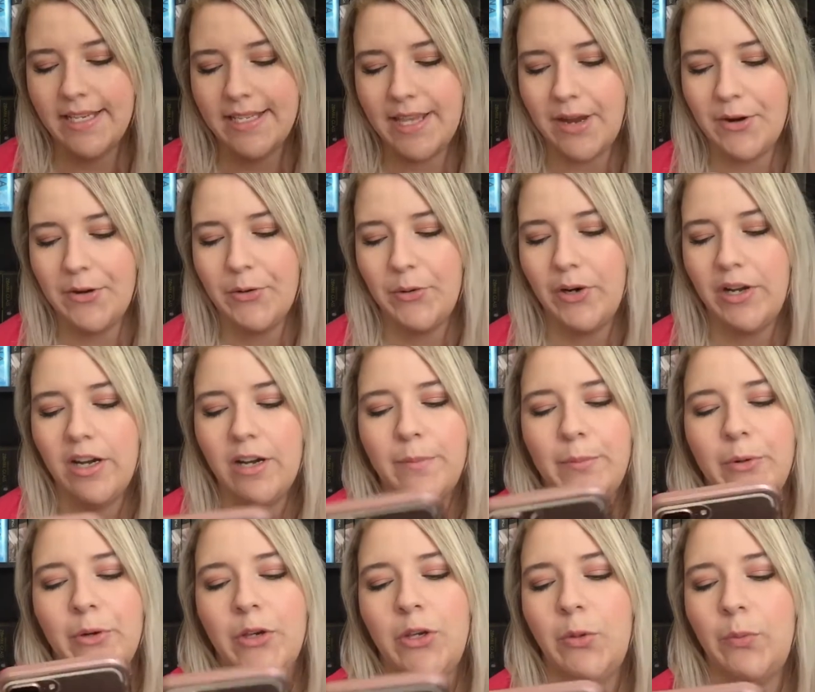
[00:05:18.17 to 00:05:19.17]
Is there an
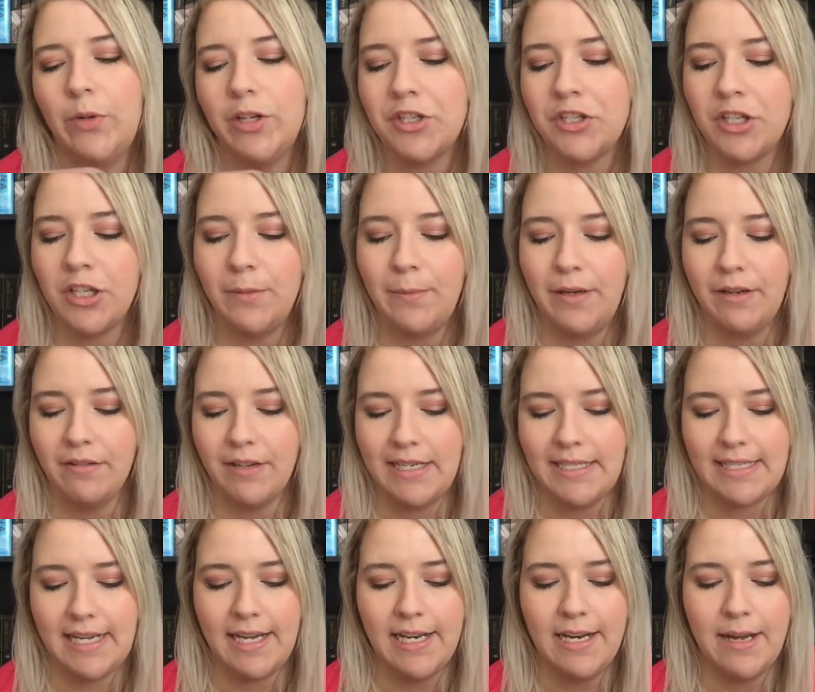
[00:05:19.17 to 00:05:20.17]
audiobook you wish could be
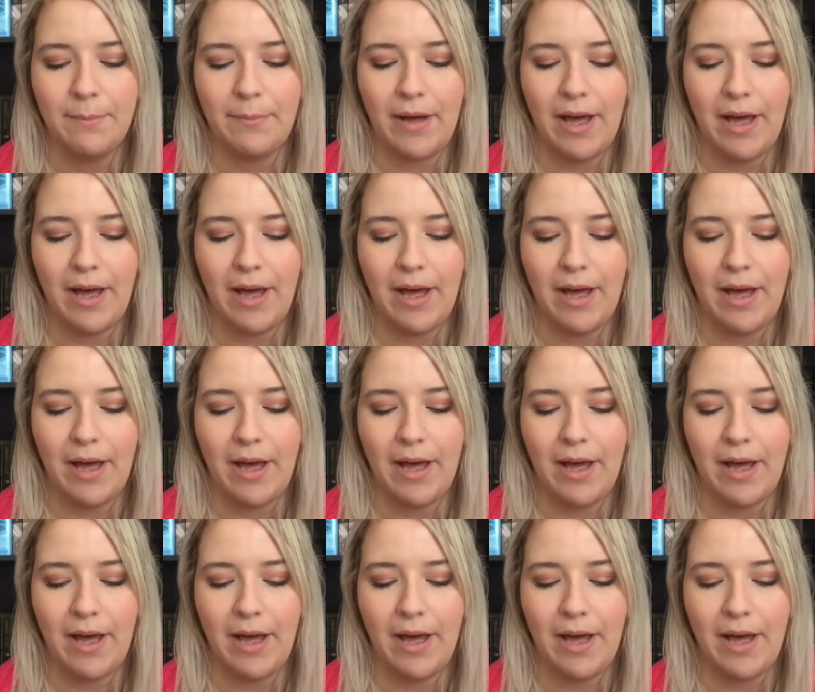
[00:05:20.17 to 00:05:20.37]
redone?